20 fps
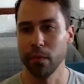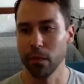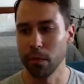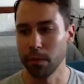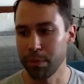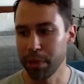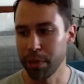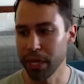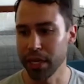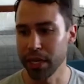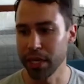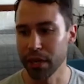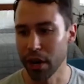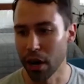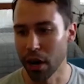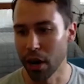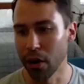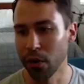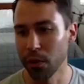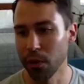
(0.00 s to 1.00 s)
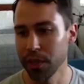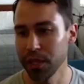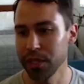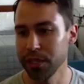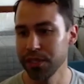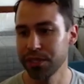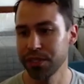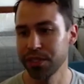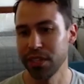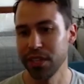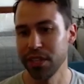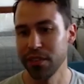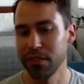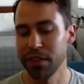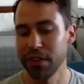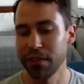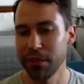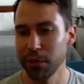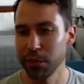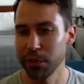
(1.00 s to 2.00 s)
Pete always, even
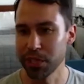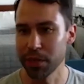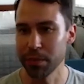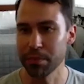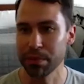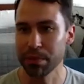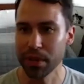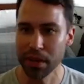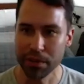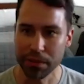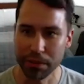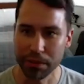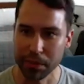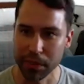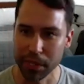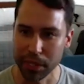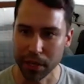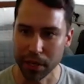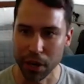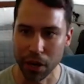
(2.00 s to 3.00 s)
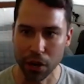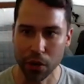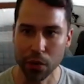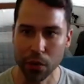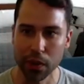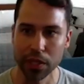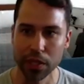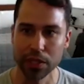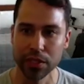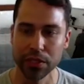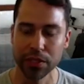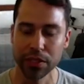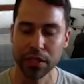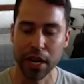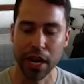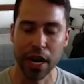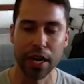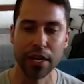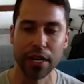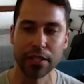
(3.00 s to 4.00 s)
if he was improv, he always
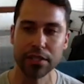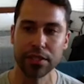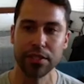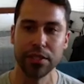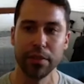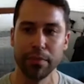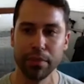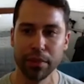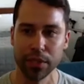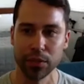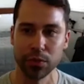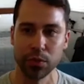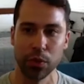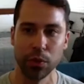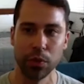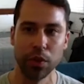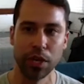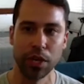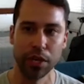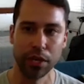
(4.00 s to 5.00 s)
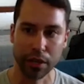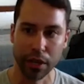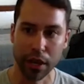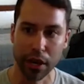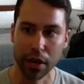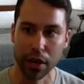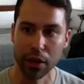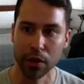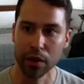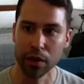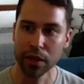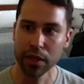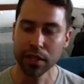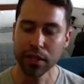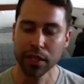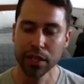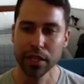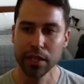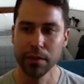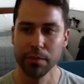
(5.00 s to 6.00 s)
got us to the place where we want to go,
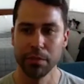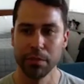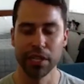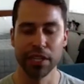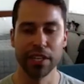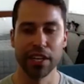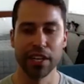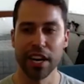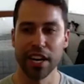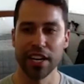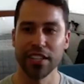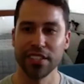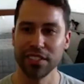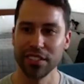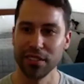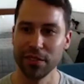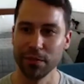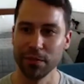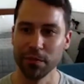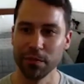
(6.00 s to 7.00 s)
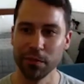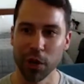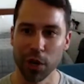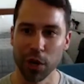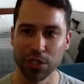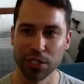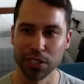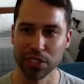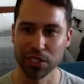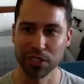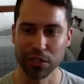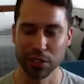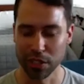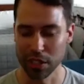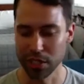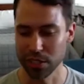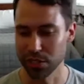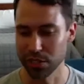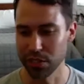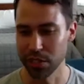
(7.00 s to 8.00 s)
but he got us in the most
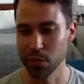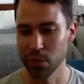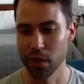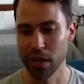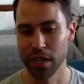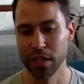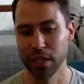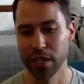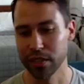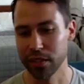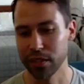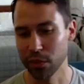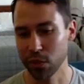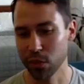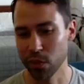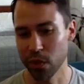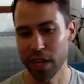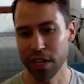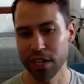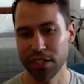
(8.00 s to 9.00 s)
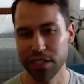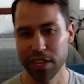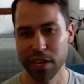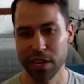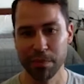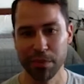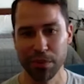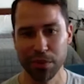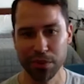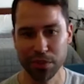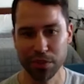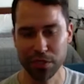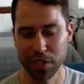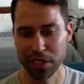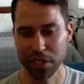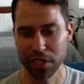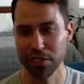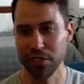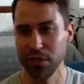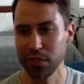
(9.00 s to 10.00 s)
interesting way. Like, the great example is,
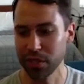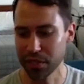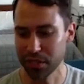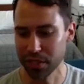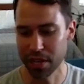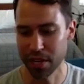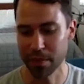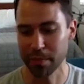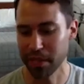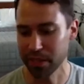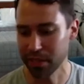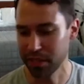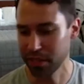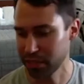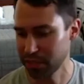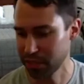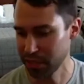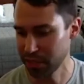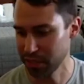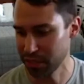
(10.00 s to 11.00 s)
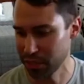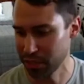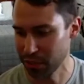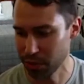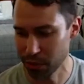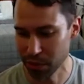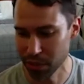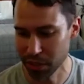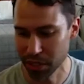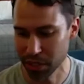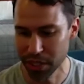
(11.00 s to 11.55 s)
Jason, you can talk about this scene too, where